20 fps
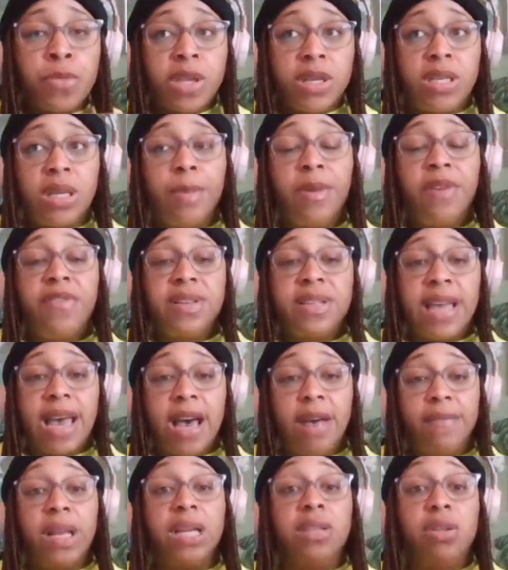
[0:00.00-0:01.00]
Some of us
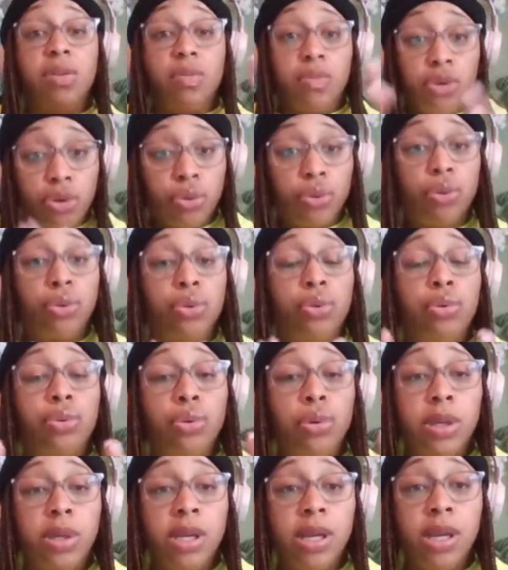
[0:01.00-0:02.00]
have like some
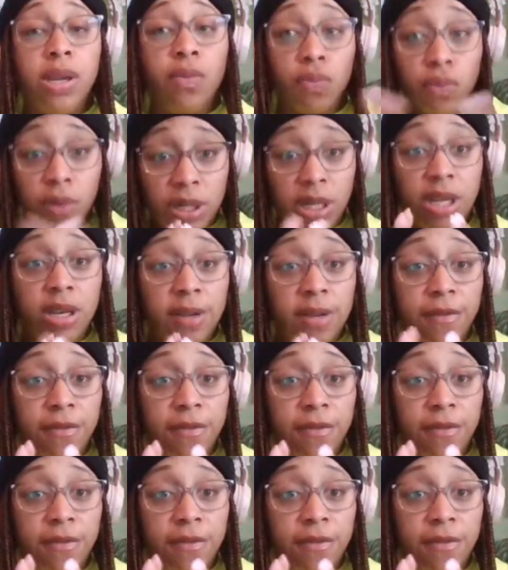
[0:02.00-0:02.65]
truly really good